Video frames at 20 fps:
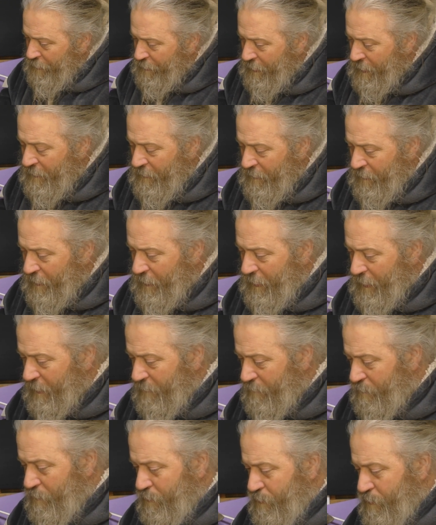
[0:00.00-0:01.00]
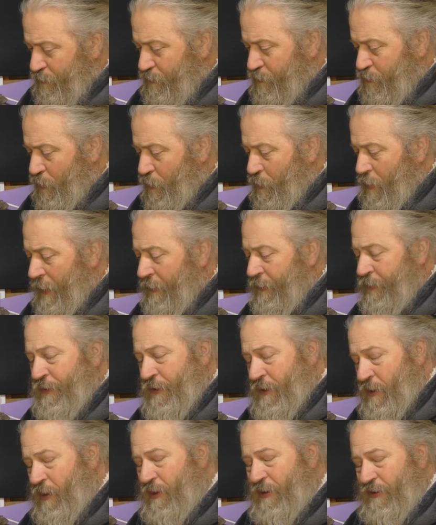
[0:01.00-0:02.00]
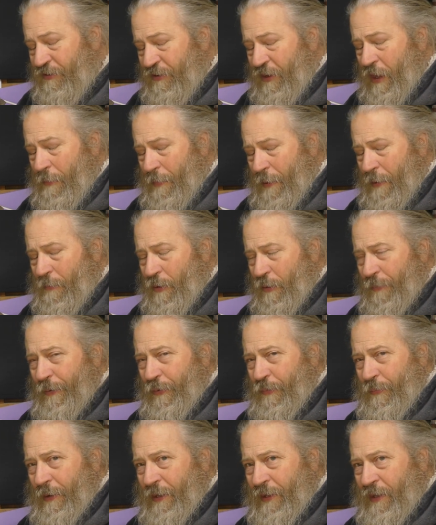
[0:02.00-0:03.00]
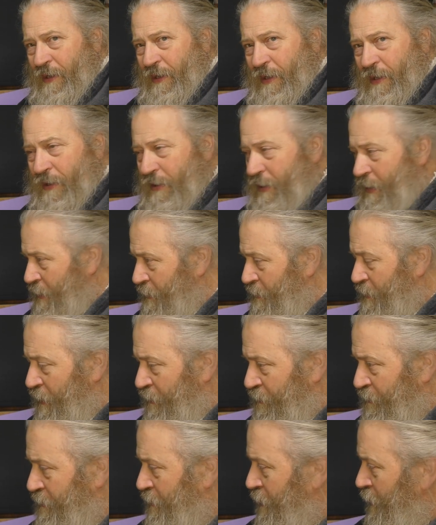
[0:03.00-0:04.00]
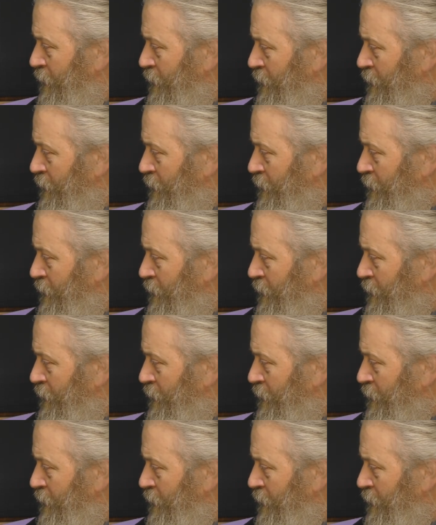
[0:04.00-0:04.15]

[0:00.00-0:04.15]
think that it, the one thing I could say about my model making in in this